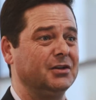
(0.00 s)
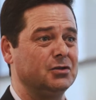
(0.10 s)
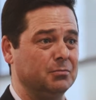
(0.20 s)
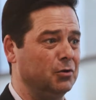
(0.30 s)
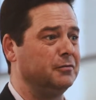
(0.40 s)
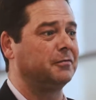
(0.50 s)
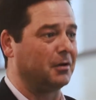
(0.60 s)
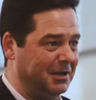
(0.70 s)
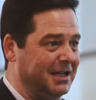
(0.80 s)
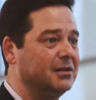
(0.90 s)
to move
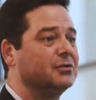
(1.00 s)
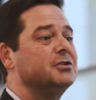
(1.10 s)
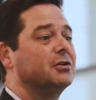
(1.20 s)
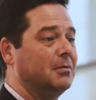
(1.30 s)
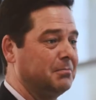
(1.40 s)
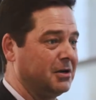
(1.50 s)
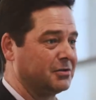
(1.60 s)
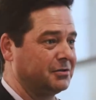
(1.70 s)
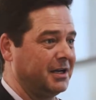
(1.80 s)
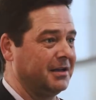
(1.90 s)
from legal to
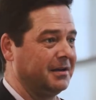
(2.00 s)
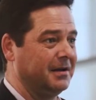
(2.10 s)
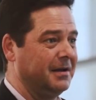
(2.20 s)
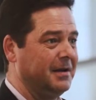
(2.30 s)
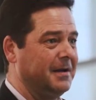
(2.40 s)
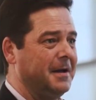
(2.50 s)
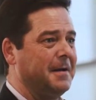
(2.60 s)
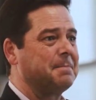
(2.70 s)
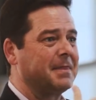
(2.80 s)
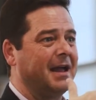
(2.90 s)
compulsory.
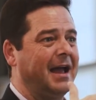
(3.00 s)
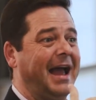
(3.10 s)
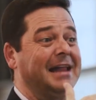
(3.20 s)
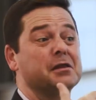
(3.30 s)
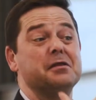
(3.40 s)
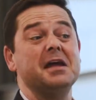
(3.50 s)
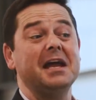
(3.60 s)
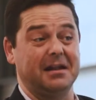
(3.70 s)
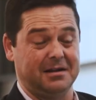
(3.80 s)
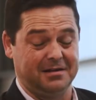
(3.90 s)
And
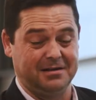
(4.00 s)
then,